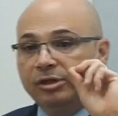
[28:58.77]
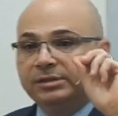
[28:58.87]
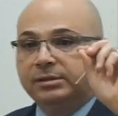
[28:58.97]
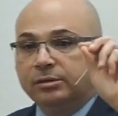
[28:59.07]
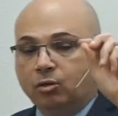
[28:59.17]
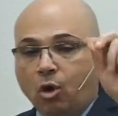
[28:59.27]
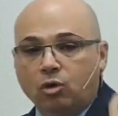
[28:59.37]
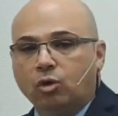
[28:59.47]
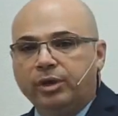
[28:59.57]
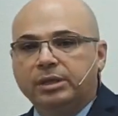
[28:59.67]
was speaking
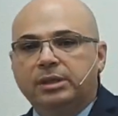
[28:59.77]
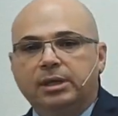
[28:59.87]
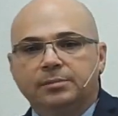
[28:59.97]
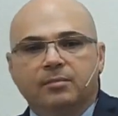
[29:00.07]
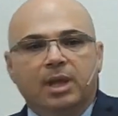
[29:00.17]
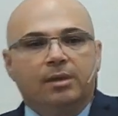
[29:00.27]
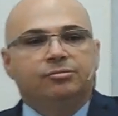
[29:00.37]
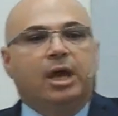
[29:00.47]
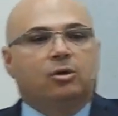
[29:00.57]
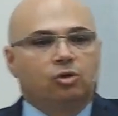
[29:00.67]

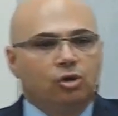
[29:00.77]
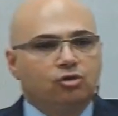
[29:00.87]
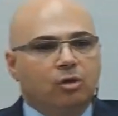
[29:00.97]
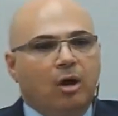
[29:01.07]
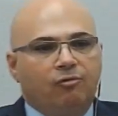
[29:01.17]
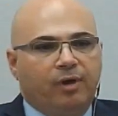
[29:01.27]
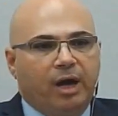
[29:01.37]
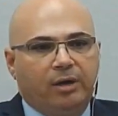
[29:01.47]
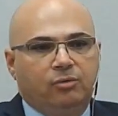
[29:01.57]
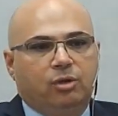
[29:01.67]
was
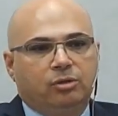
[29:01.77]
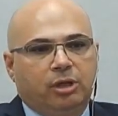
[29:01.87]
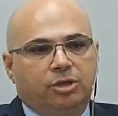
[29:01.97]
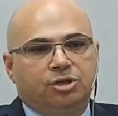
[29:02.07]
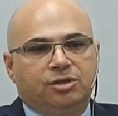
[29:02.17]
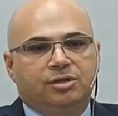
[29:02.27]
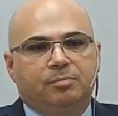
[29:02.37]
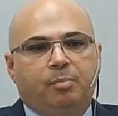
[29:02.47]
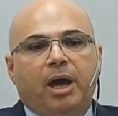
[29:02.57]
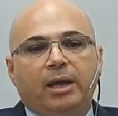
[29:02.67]
concluded in the cross
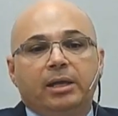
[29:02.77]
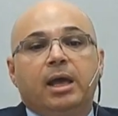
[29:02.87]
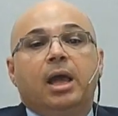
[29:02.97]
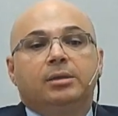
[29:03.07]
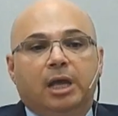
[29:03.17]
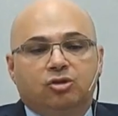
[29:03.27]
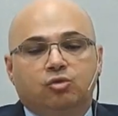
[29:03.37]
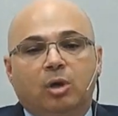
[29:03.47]
of Calvary when he said,